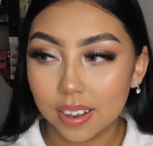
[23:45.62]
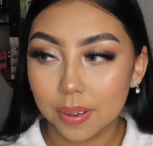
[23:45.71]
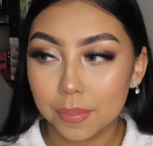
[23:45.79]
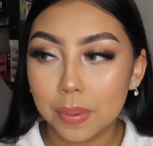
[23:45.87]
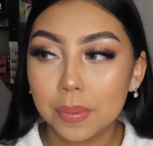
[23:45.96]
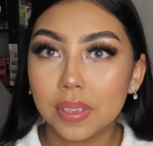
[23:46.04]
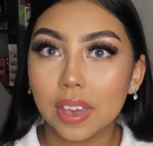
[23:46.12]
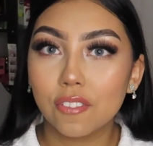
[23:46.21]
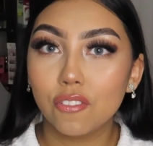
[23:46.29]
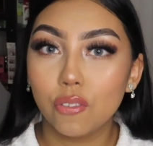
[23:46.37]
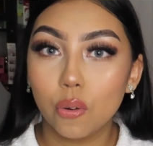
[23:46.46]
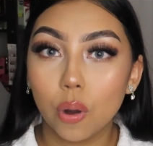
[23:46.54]
maybe like
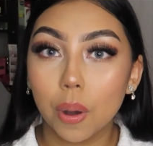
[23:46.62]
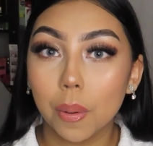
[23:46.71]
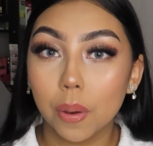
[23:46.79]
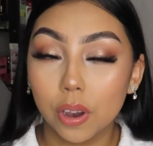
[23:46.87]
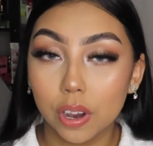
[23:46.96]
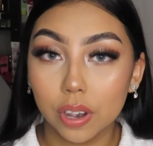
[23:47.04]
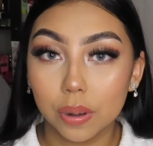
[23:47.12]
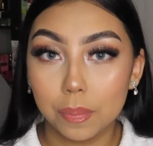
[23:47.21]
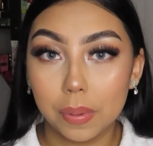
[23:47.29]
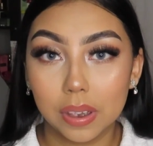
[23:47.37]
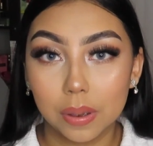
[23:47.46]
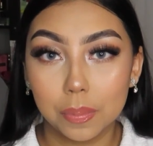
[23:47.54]
4 good
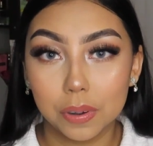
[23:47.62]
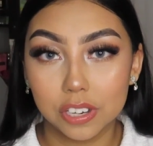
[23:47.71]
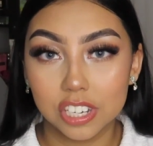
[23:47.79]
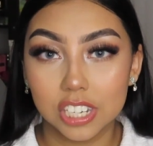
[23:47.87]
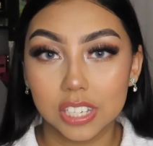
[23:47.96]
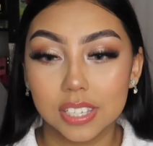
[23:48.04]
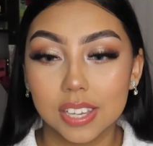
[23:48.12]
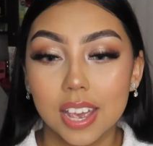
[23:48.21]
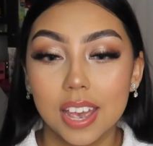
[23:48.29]
big pushes,